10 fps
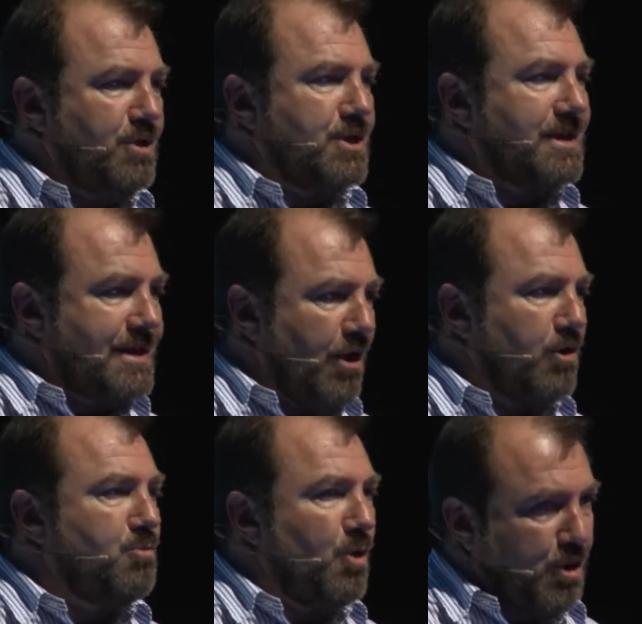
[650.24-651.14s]
just tell
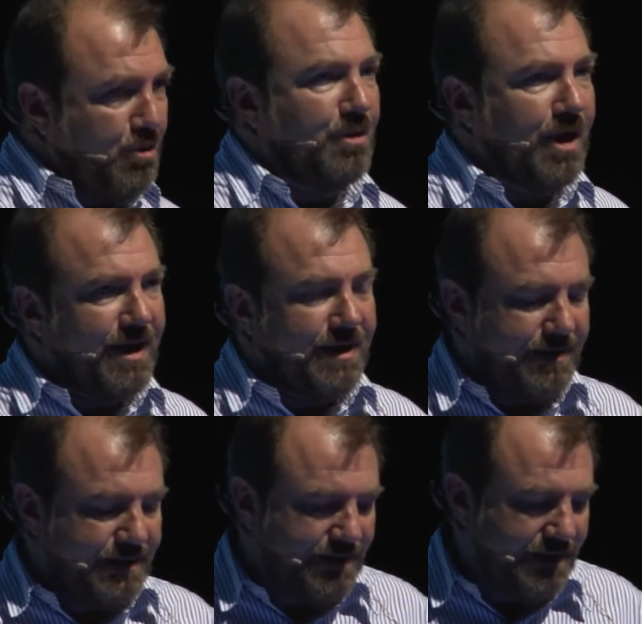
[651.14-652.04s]
them what you think.
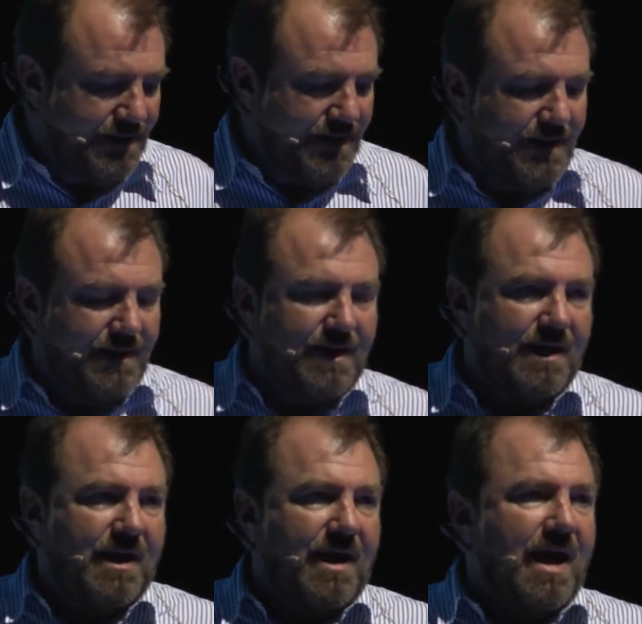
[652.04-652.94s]

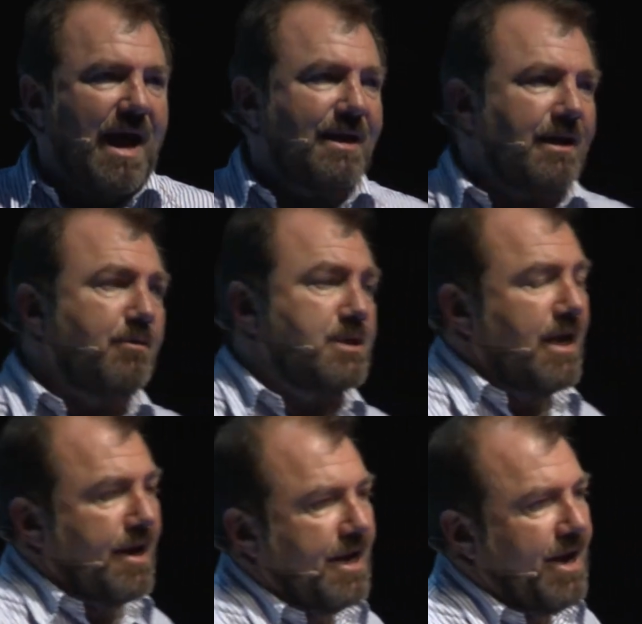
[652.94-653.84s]
And I was
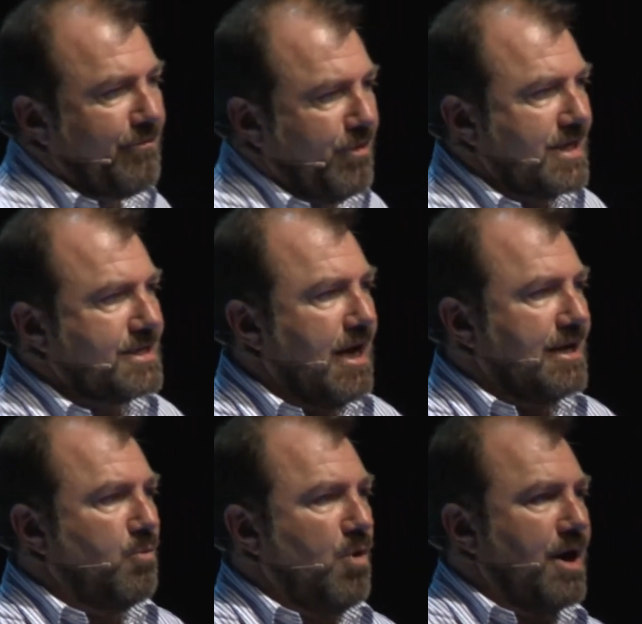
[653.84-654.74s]
lucky enough when I
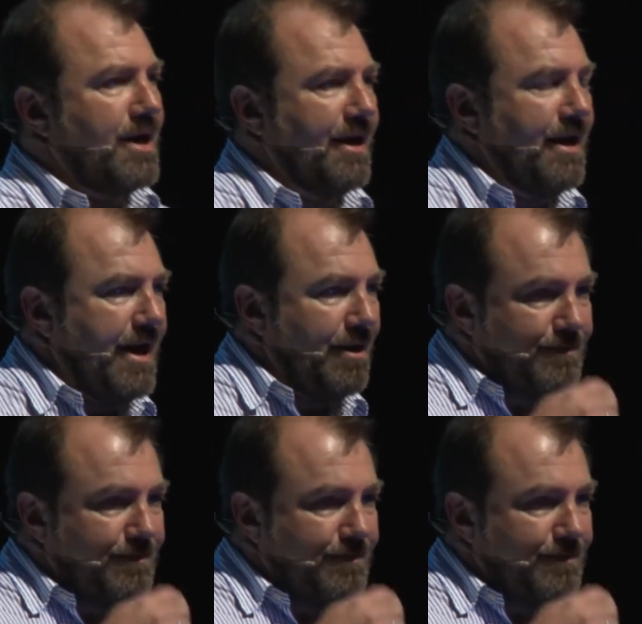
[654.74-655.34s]
started working there